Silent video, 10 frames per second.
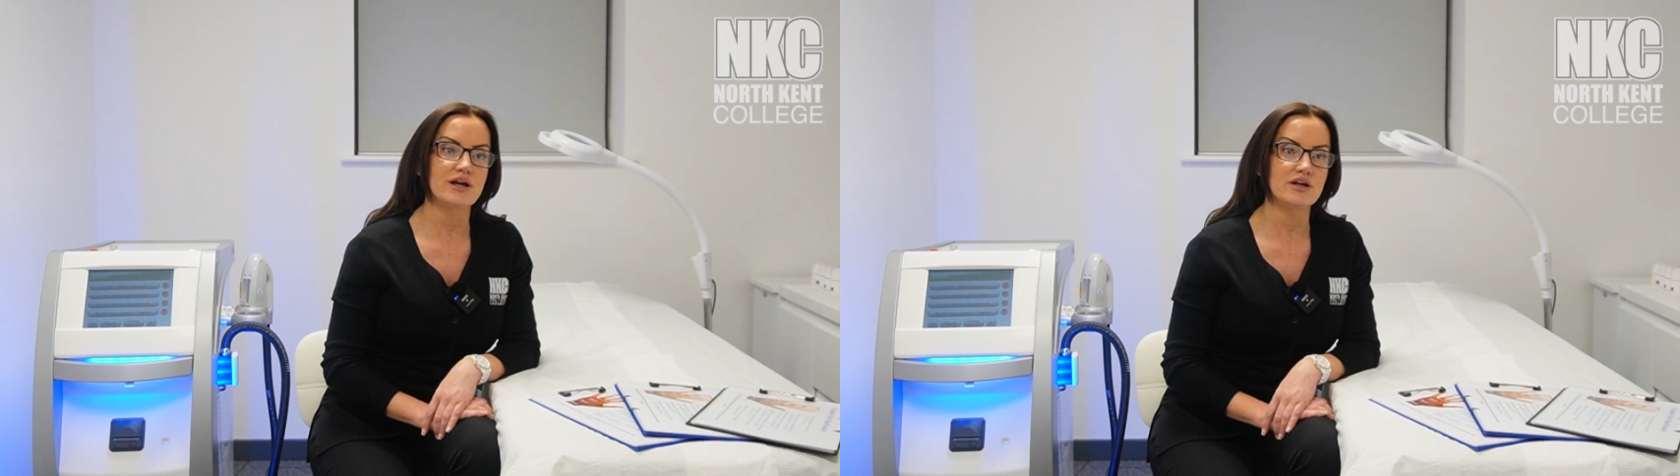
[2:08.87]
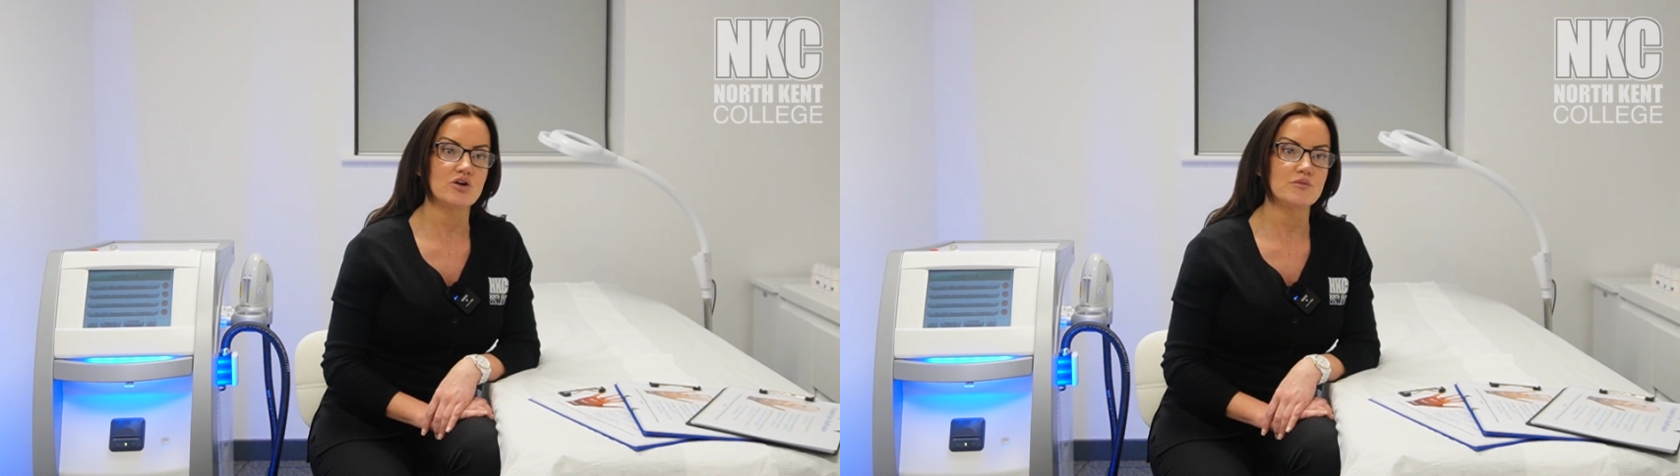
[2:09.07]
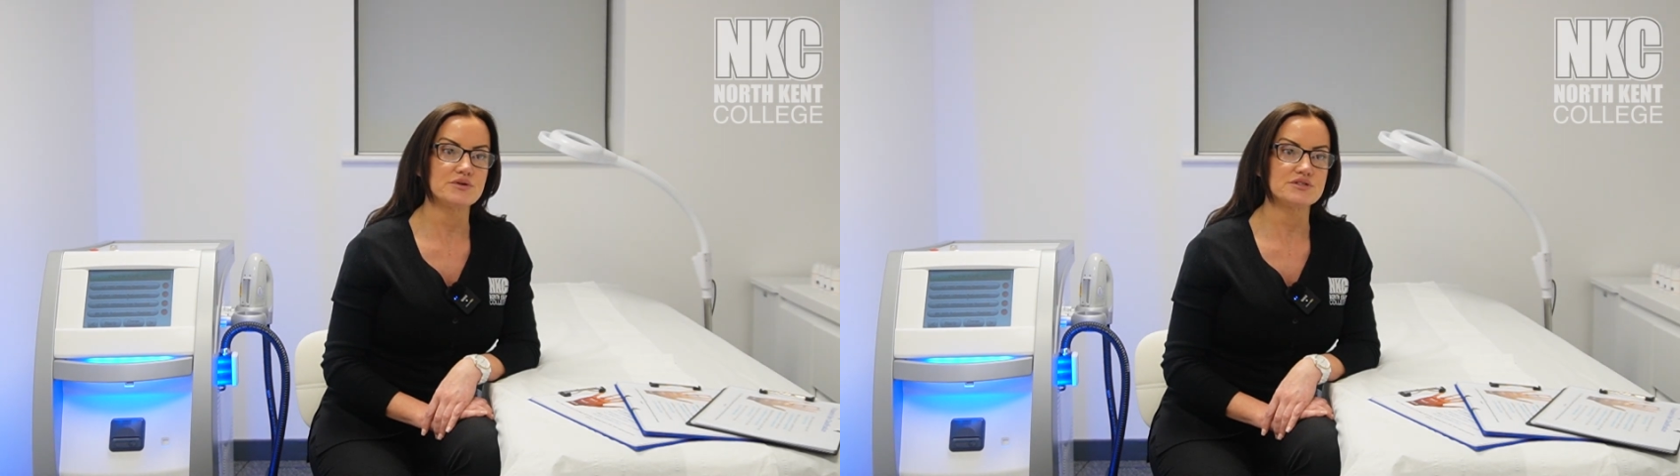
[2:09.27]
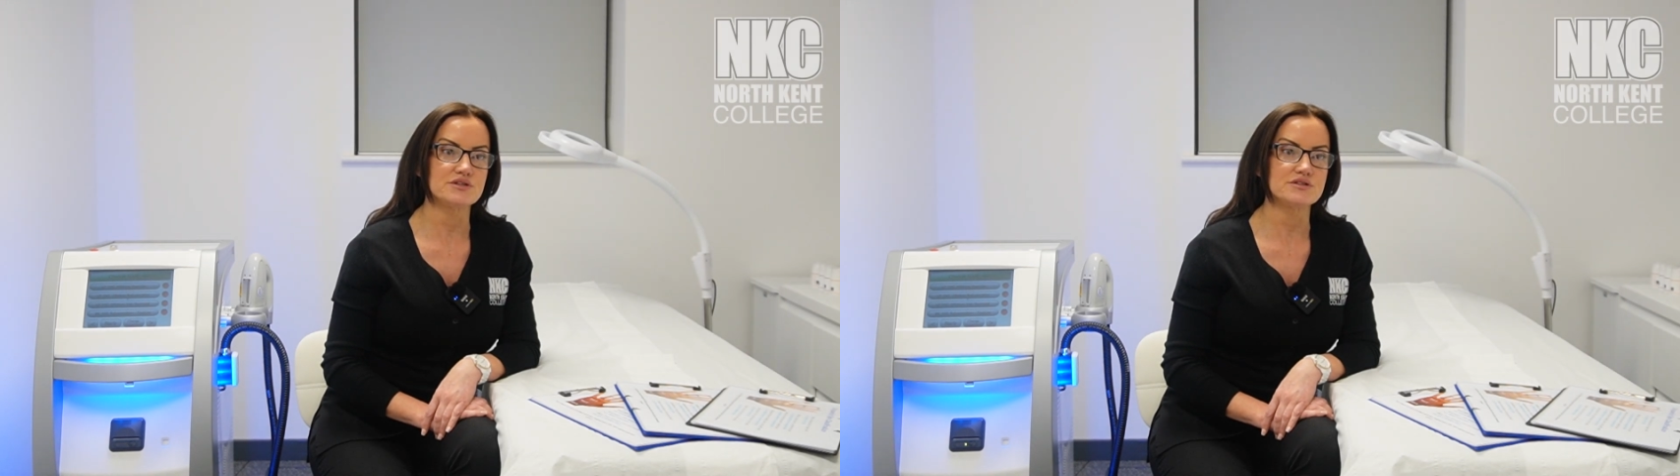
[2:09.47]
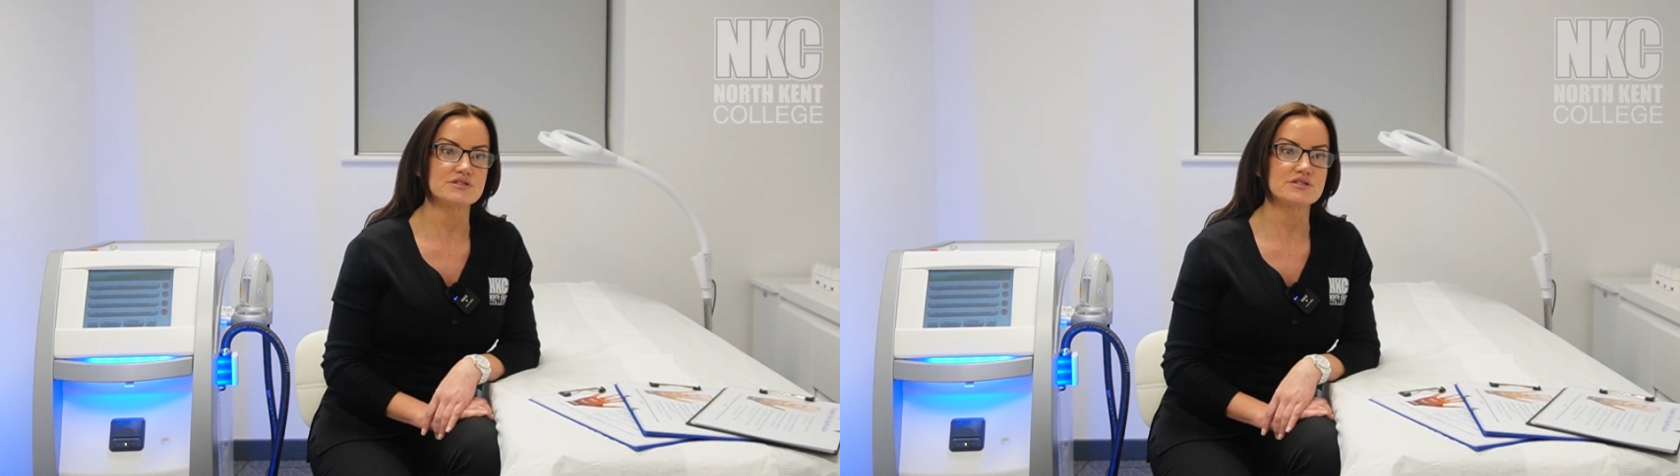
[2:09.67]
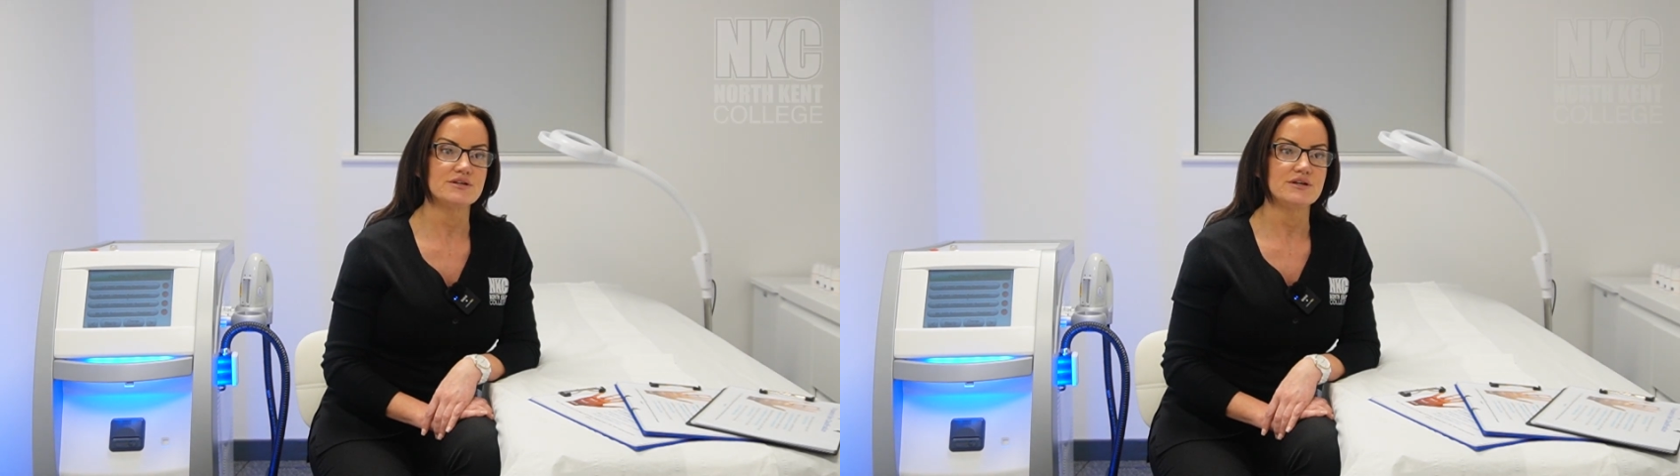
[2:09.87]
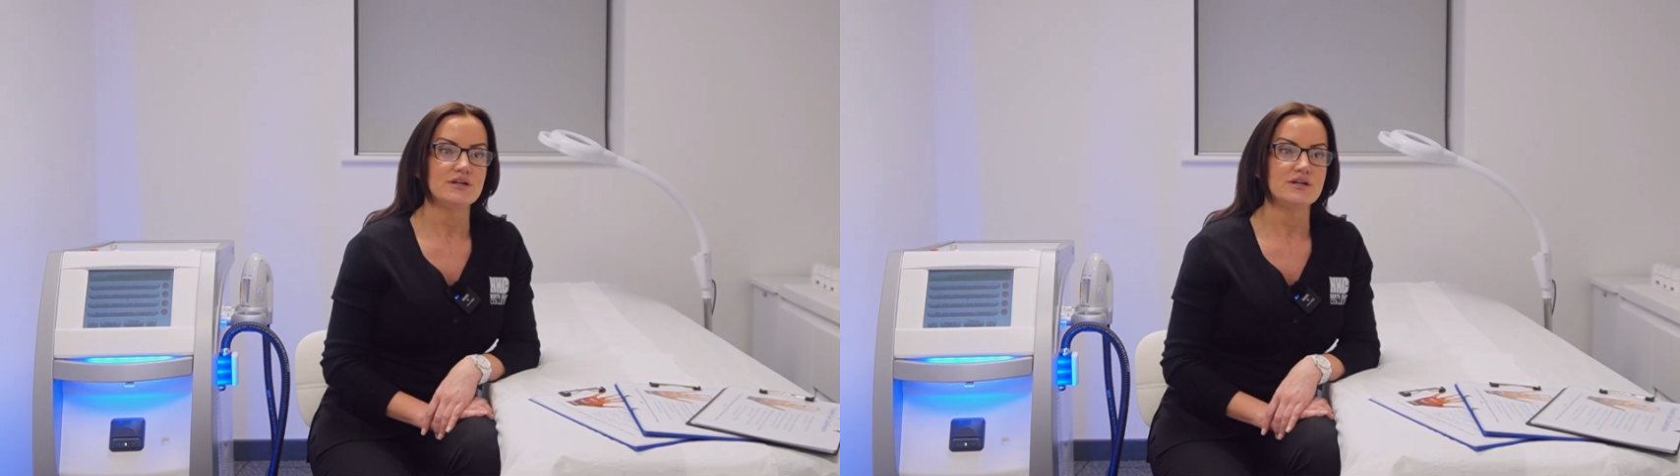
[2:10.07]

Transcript: and competence.